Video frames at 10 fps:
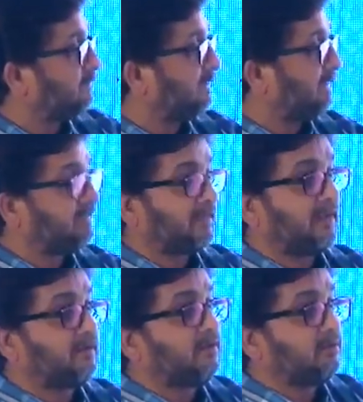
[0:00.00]
to the
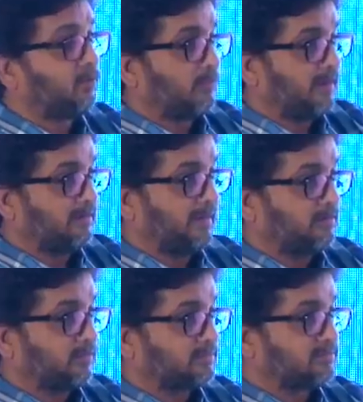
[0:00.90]
entire provider
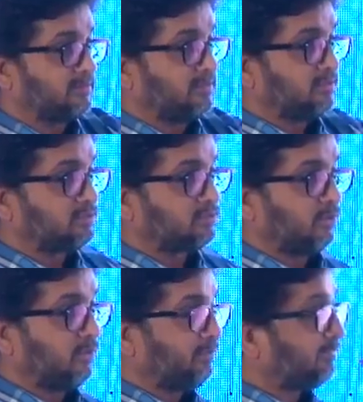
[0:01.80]
networks. So
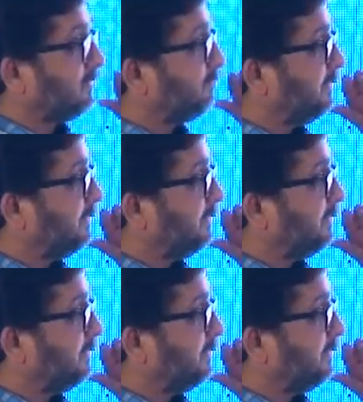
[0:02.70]
the